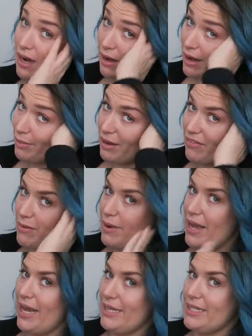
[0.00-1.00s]
I am loving
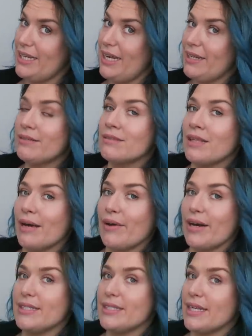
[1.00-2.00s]
my hair today. How
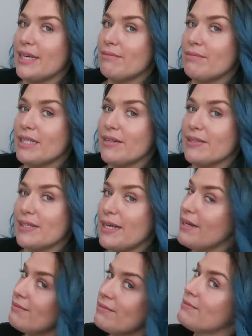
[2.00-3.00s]
nice is it,
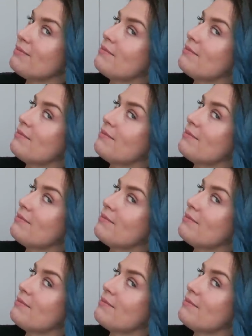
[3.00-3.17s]
seriously?